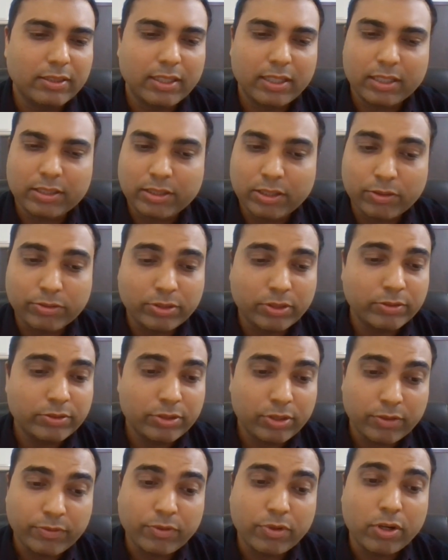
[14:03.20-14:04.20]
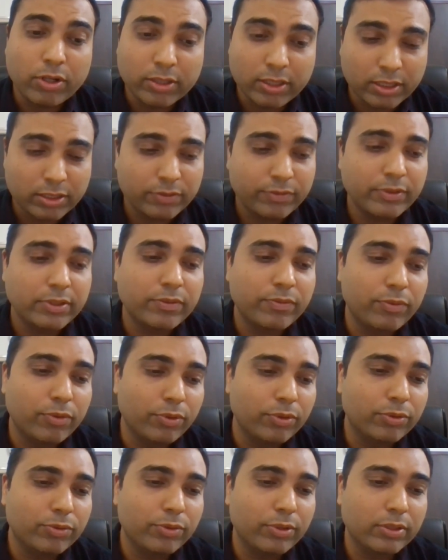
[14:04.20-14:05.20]
There are thousands of orders which
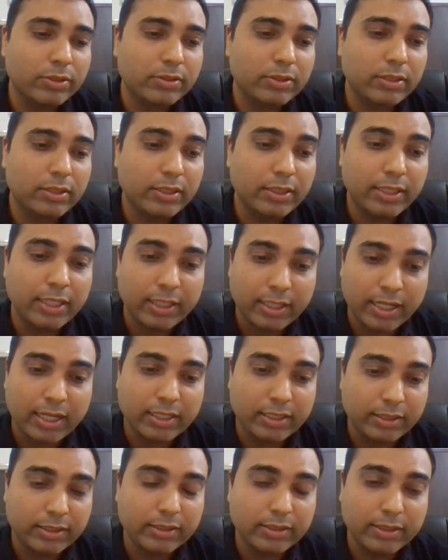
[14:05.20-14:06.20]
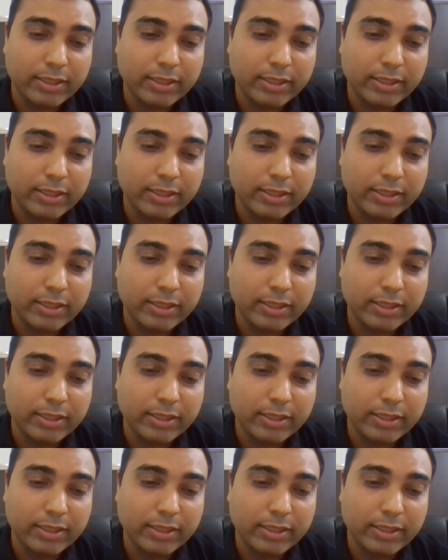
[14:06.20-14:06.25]
flow to us in an hour.